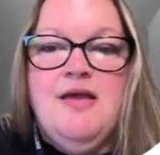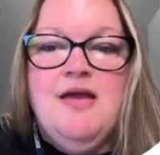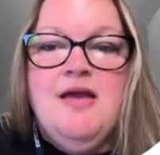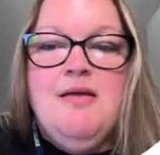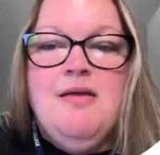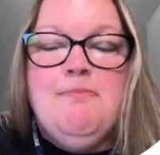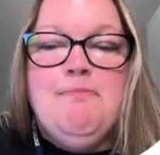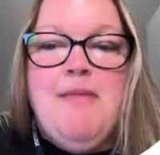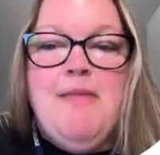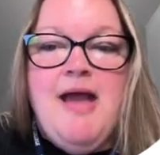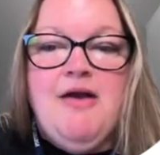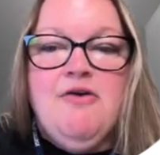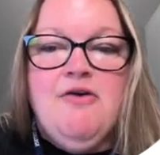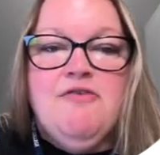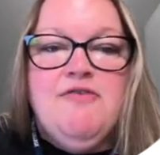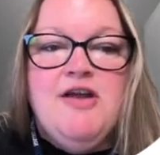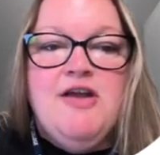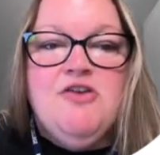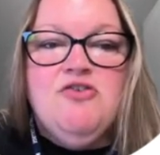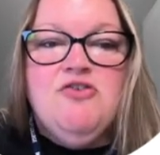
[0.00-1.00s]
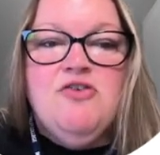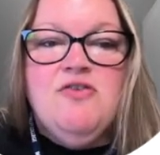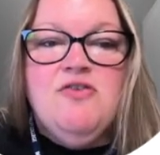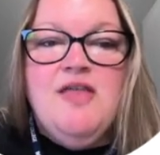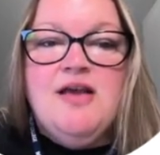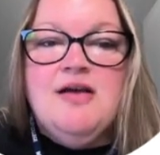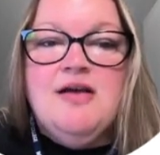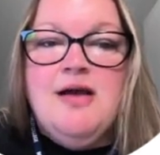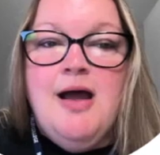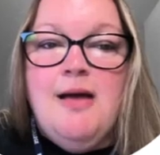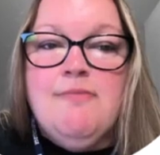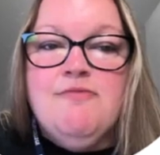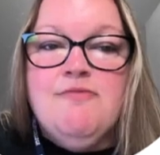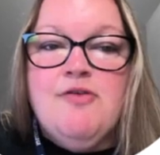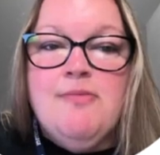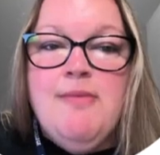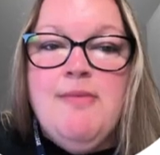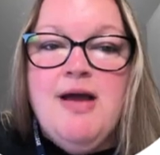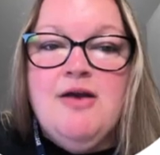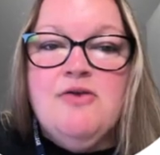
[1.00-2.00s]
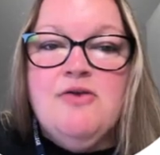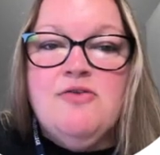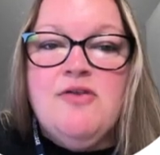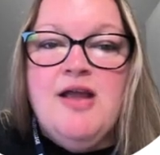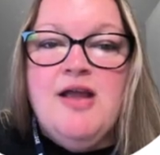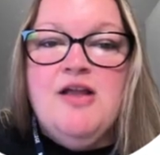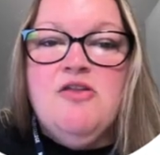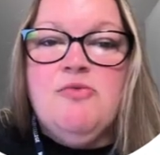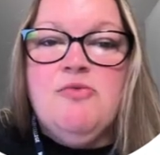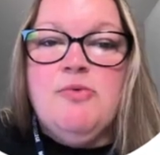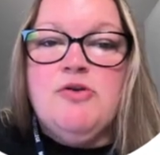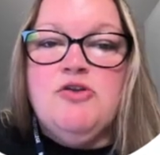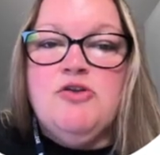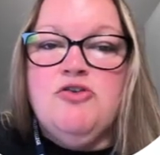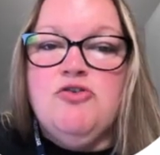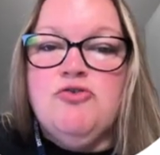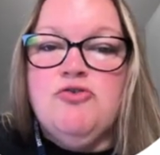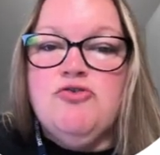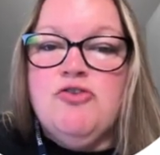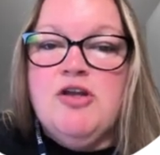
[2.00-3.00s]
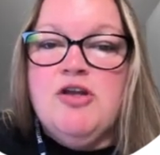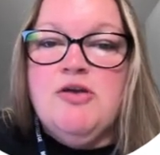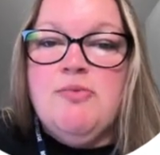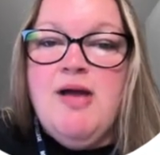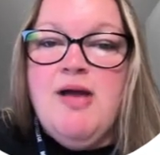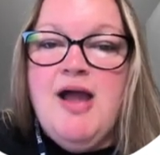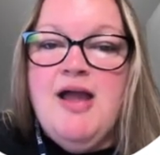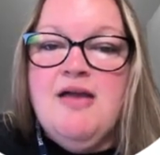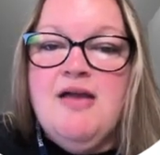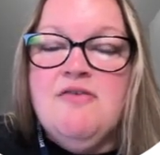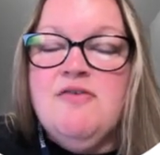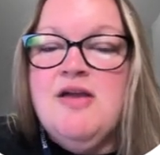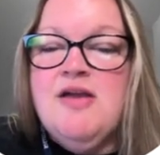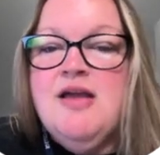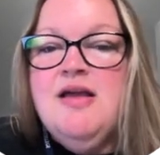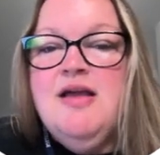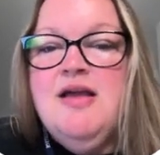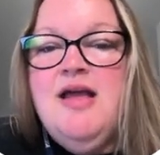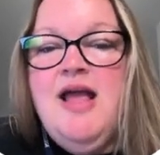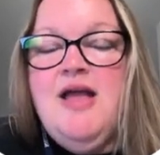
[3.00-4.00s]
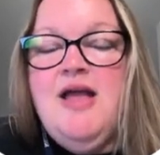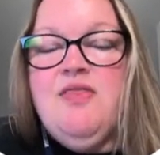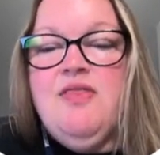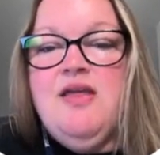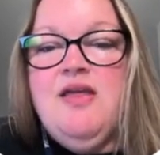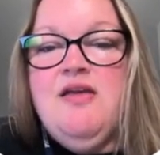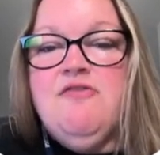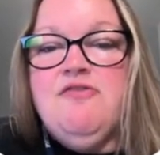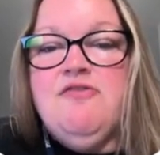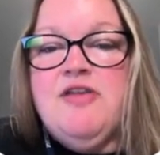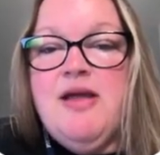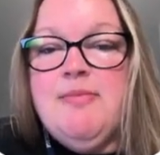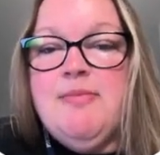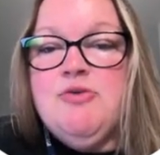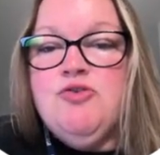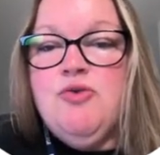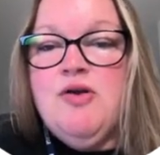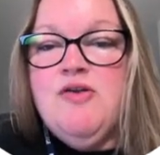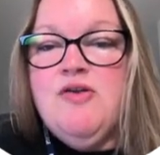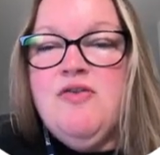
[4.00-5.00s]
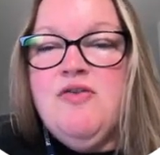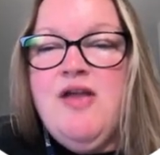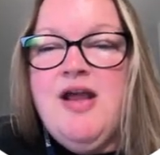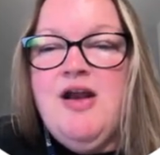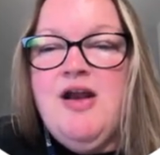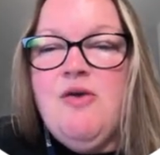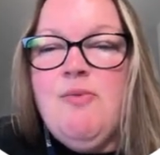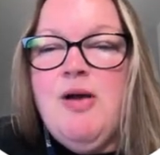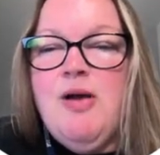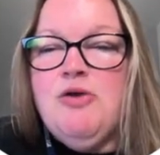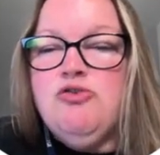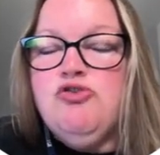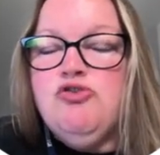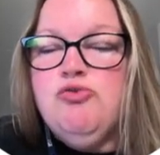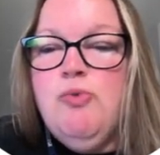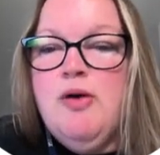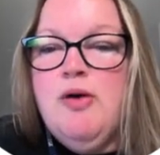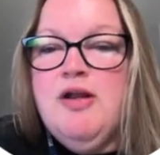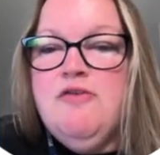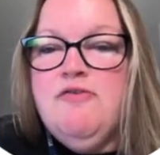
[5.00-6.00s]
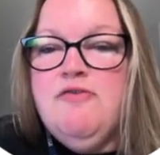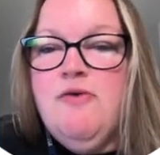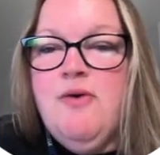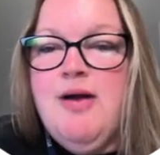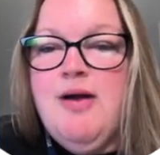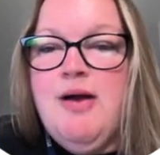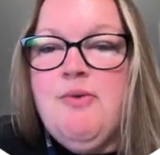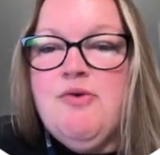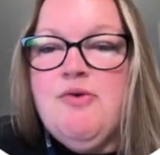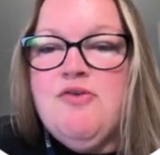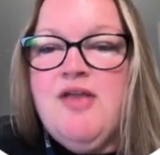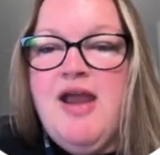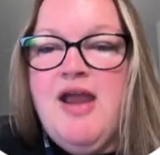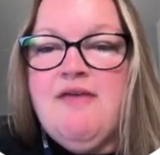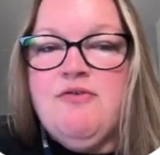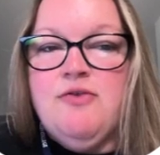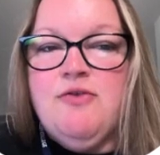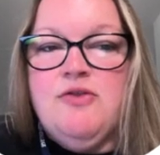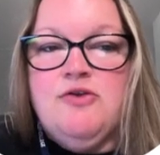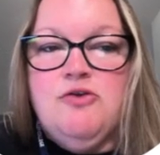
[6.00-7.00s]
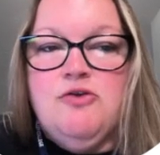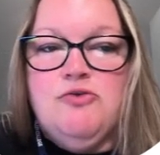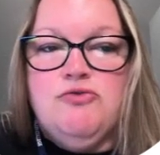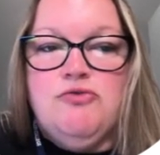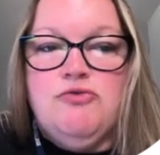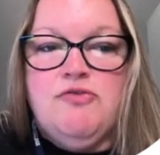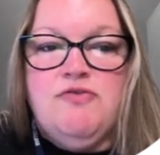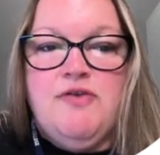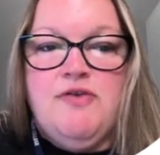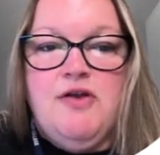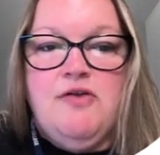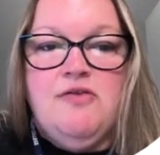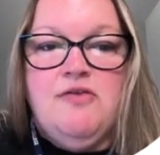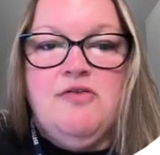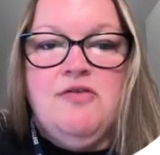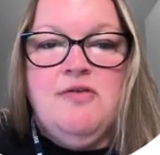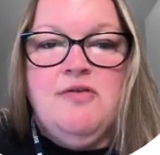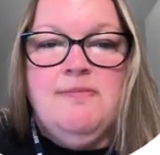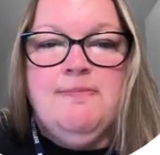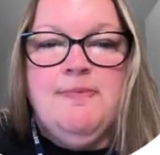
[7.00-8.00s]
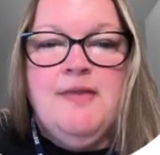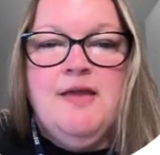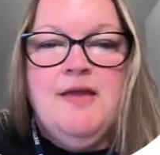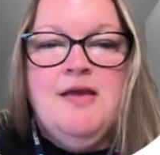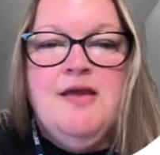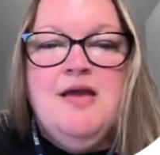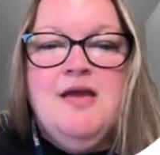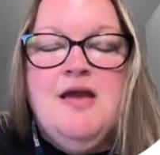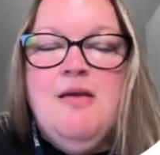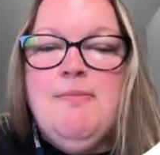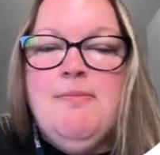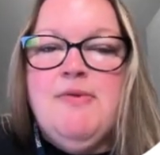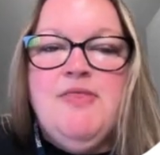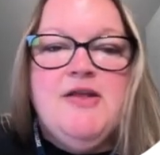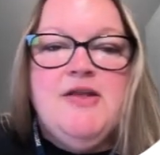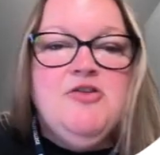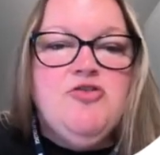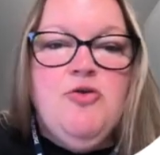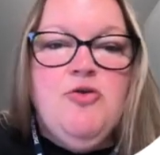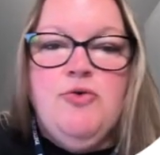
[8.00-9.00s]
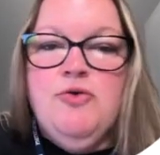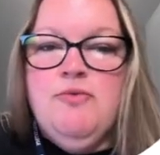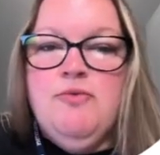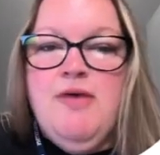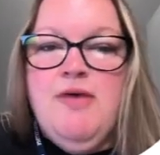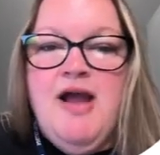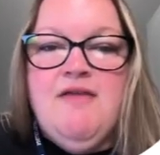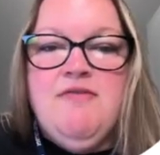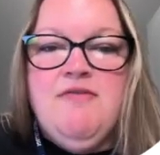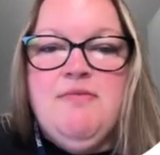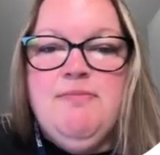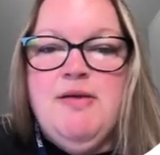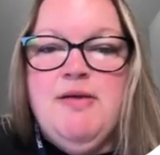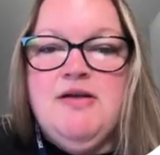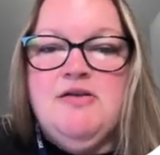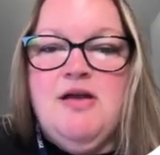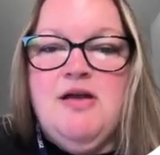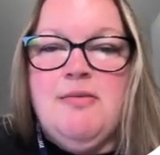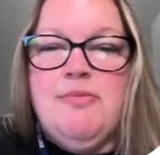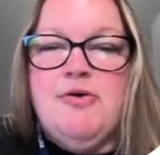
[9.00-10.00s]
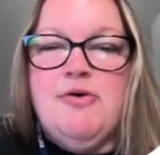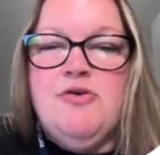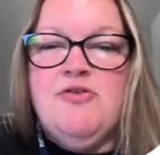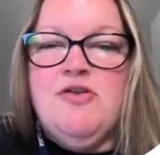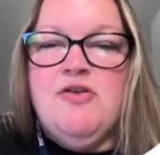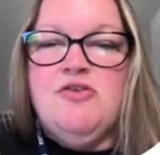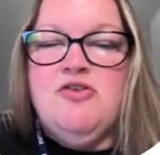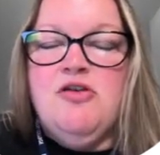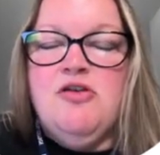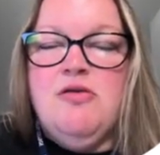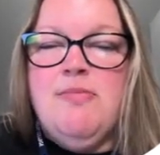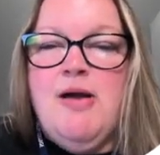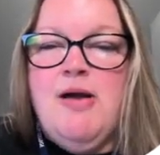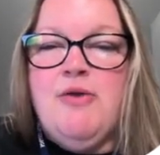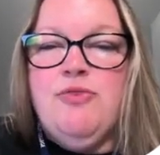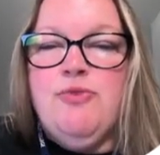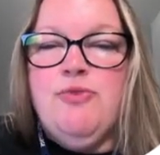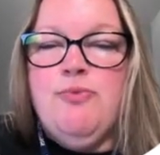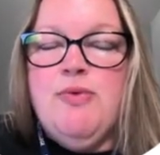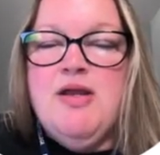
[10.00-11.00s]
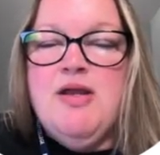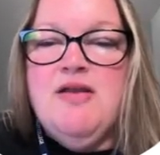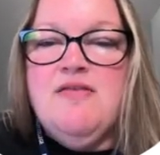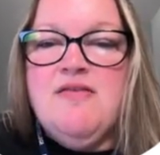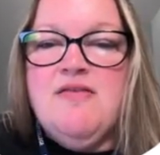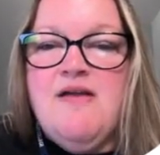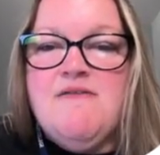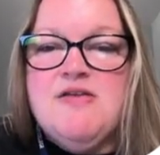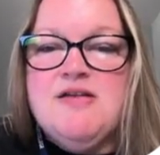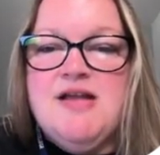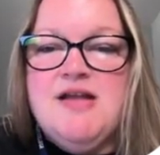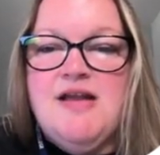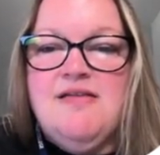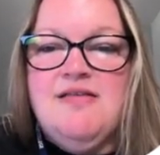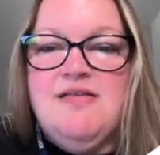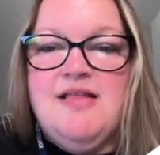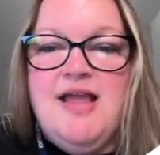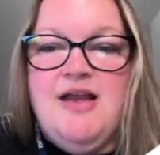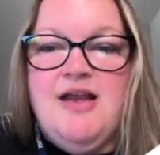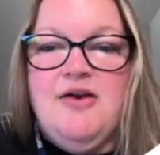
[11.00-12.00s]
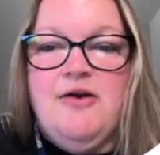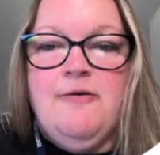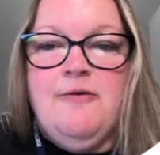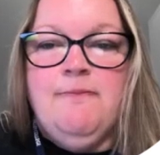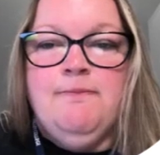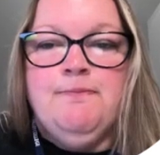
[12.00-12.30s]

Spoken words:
Macrophages that come from monocytes will usually arrive at the inflammatory site around 24 hours after the neutrophils, but they don't arrive in big numbers until about 3 to 7 days later.